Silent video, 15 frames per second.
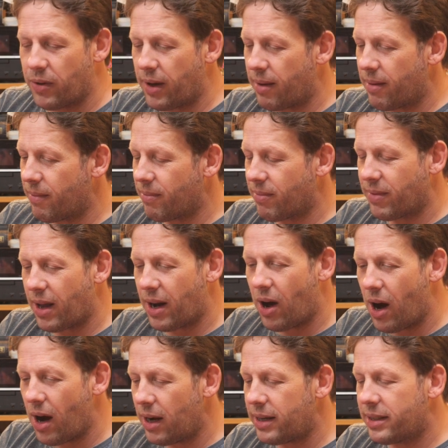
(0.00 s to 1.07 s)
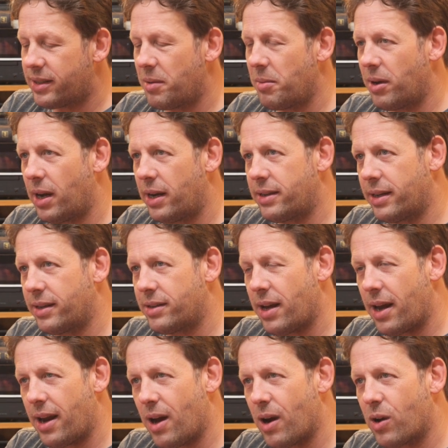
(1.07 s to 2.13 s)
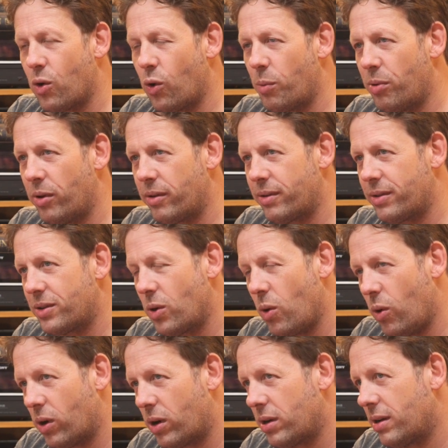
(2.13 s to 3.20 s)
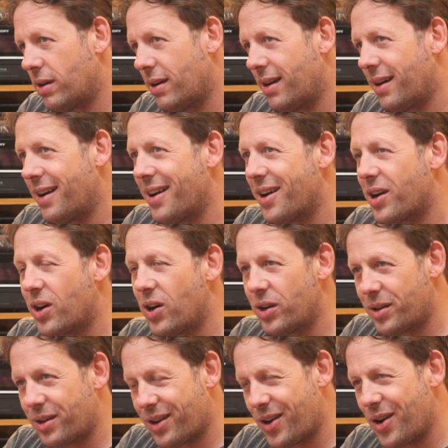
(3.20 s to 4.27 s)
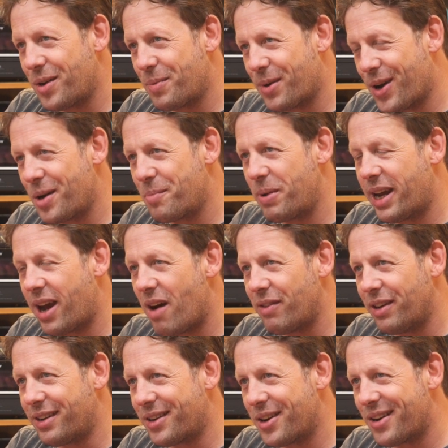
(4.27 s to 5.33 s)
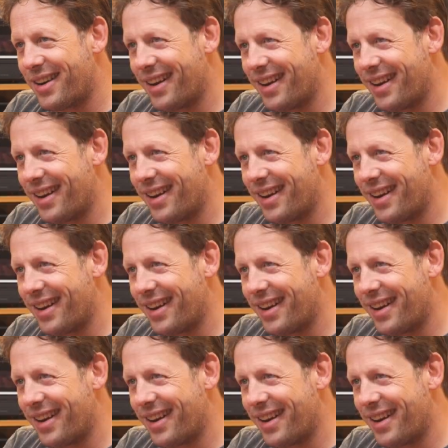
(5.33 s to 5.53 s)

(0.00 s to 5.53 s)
that highly stimulating 10-hour corporate talk could be covered, couldn't